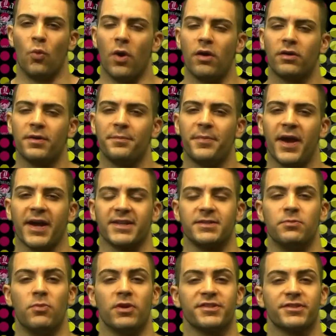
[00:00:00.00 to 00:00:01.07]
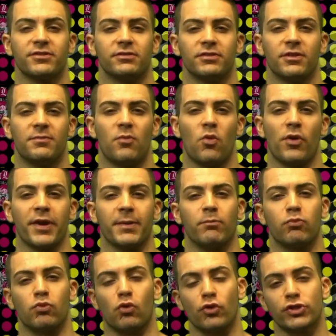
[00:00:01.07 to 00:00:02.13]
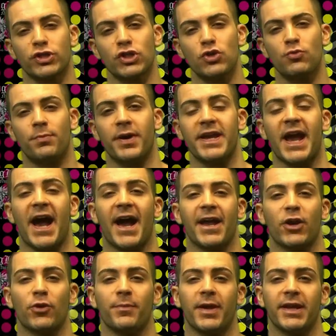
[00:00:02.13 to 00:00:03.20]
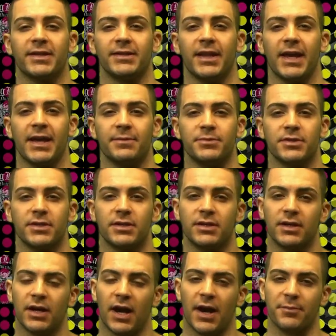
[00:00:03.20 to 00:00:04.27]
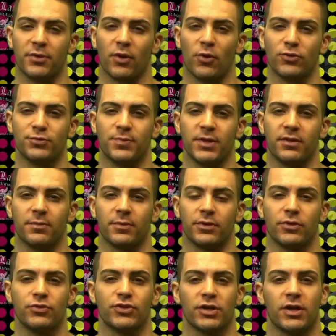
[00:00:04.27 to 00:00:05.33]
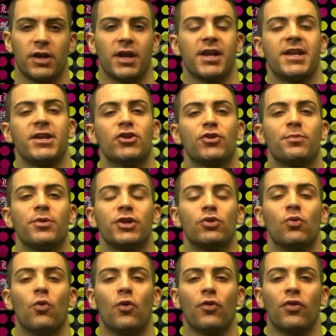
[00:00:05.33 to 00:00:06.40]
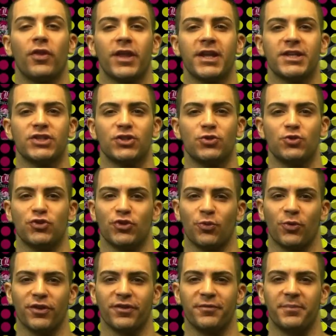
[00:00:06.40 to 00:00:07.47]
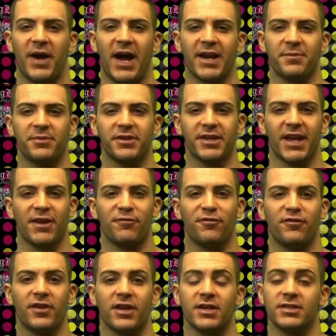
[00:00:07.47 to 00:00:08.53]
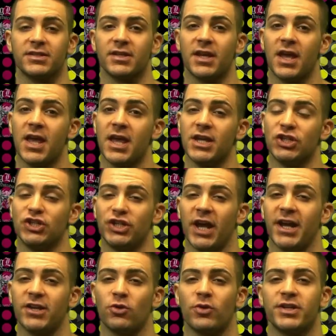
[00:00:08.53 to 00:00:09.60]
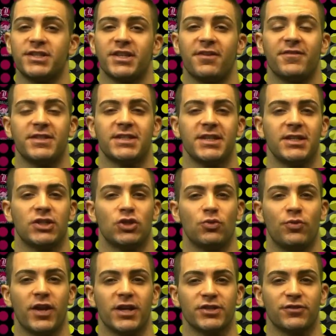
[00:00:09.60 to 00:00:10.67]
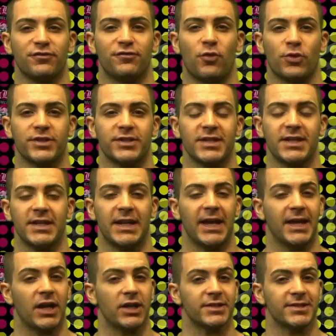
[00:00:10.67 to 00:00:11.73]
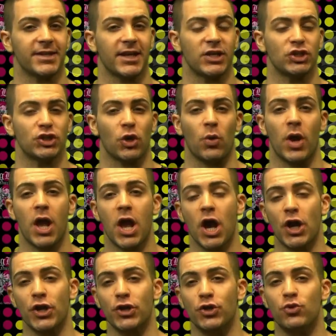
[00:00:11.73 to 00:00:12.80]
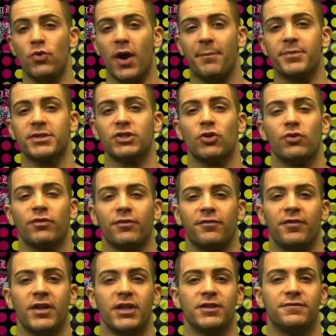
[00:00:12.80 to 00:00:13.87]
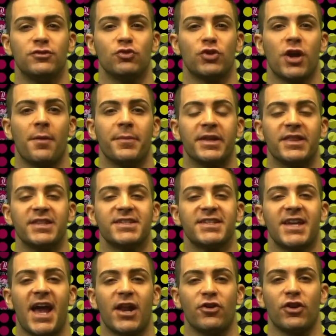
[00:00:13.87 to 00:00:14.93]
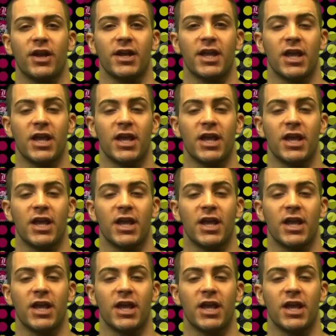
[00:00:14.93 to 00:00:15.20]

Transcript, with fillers: it. Welcome back to Muscle in the Morning, brought to you by Iron Mag Labs I'm your host, Pete the Producer, here to bring you all the latest news in the world of bodybuilding and fitness. It's January 17, 2014, and on today's show, a new episode of the Fitness View coming this Saturday,